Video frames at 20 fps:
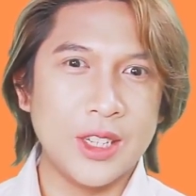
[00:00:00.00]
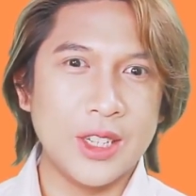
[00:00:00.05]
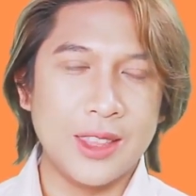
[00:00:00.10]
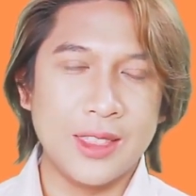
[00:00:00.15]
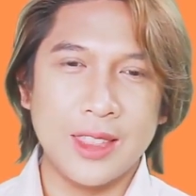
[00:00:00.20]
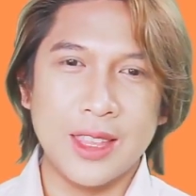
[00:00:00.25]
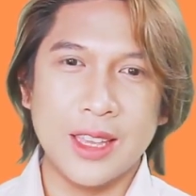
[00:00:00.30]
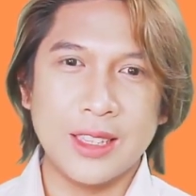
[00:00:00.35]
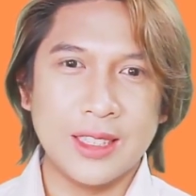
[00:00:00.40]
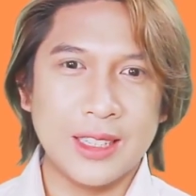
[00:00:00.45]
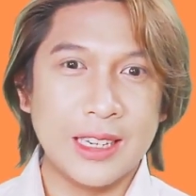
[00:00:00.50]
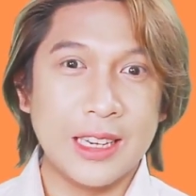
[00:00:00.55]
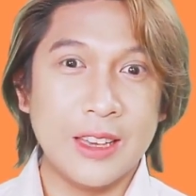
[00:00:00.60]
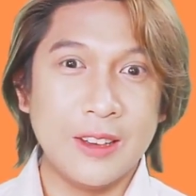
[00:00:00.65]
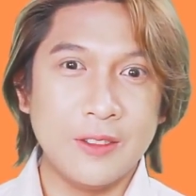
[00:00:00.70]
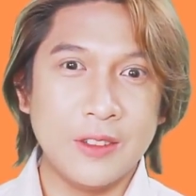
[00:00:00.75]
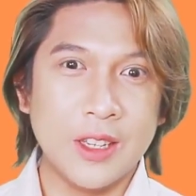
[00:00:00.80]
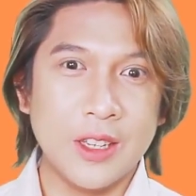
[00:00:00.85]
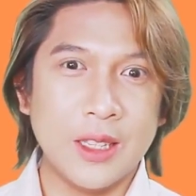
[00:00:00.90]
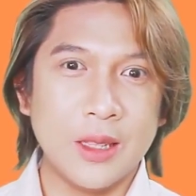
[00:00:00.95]
And that's a
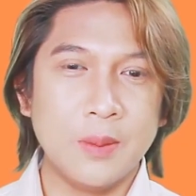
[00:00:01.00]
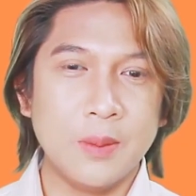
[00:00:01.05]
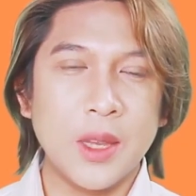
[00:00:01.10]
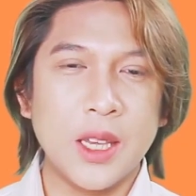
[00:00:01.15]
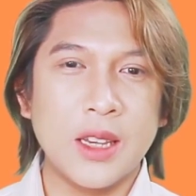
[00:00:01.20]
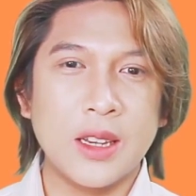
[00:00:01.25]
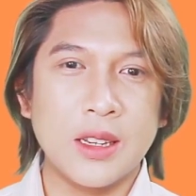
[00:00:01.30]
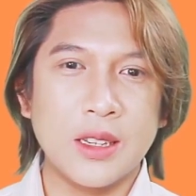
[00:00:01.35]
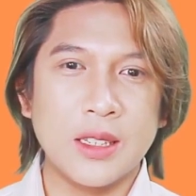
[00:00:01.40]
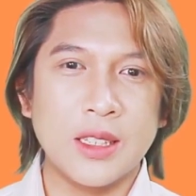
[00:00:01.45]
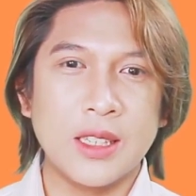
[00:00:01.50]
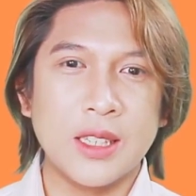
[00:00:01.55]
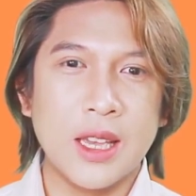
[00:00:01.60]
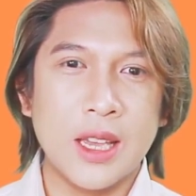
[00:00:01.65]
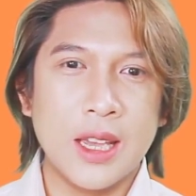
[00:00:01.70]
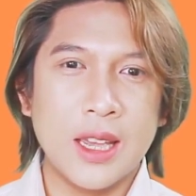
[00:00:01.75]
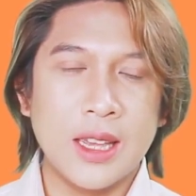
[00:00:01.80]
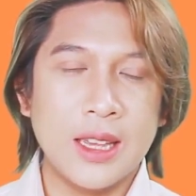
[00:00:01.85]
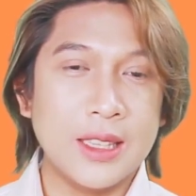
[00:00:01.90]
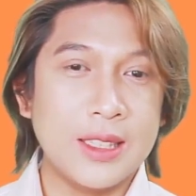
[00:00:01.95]
given because
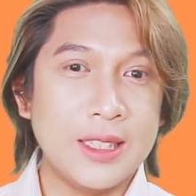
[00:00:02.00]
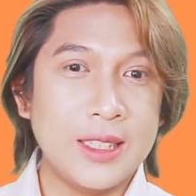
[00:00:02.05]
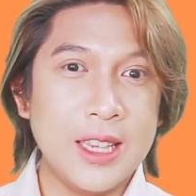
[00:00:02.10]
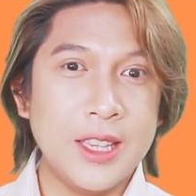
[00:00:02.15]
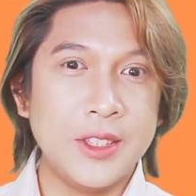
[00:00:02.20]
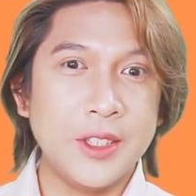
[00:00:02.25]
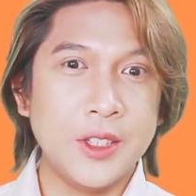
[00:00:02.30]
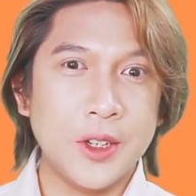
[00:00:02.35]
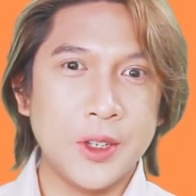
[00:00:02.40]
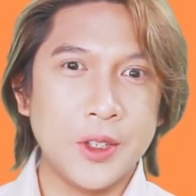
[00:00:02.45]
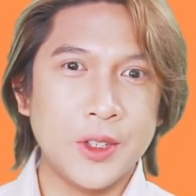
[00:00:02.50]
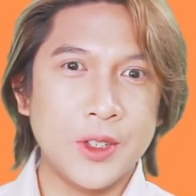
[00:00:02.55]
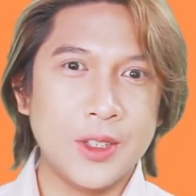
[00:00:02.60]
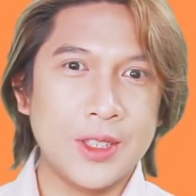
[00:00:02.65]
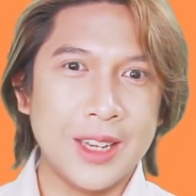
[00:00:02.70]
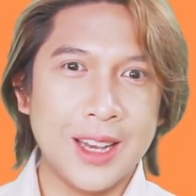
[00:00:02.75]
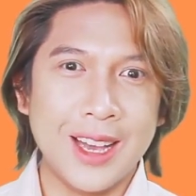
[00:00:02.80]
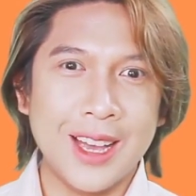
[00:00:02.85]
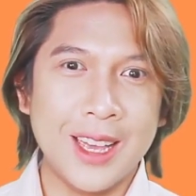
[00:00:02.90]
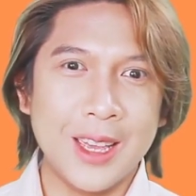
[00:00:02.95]
it's easier to
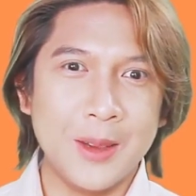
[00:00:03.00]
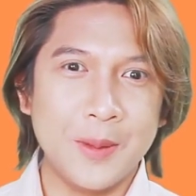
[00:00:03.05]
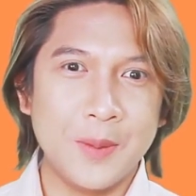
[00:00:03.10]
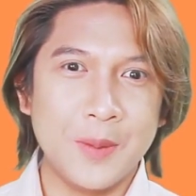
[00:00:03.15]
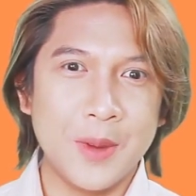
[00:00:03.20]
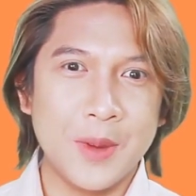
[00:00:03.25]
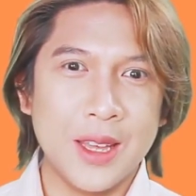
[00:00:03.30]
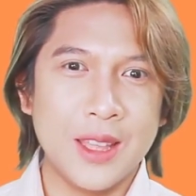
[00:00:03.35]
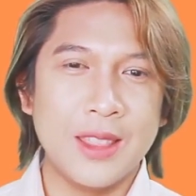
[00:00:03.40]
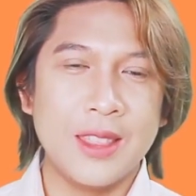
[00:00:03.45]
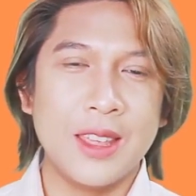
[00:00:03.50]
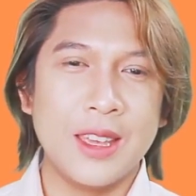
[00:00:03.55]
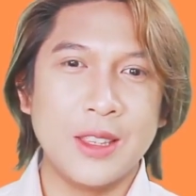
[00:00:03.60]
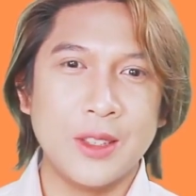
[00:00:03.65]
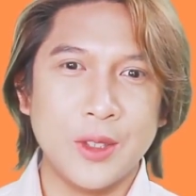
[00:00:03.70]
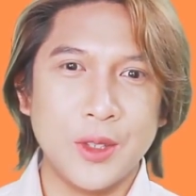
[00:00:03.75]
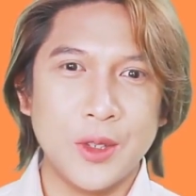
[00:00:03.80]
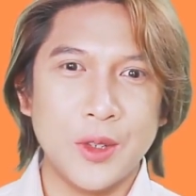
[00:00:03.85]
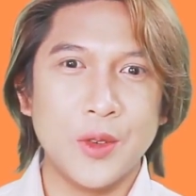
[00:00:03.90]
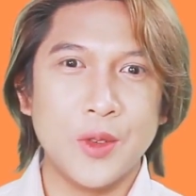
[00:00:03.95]
type than
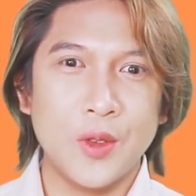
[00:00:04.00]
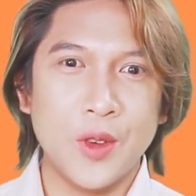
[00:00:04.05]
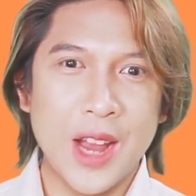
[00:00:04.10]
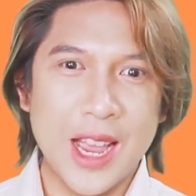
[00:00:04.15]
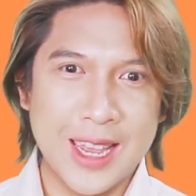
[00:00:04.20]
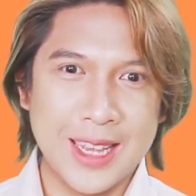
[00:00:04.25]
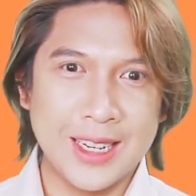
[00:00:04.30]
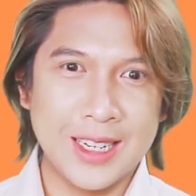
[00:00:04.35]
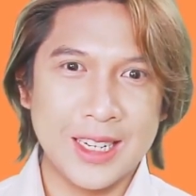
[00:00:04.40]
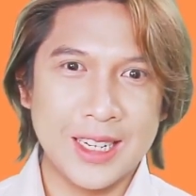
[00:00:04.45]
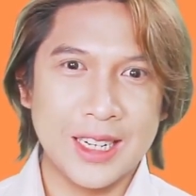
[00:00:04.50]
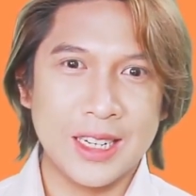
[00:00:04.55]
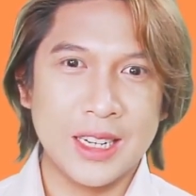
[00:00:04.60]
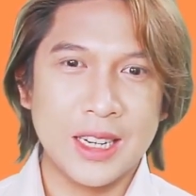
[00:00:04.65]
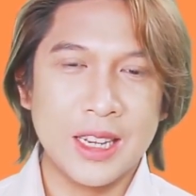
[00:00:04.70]
to write.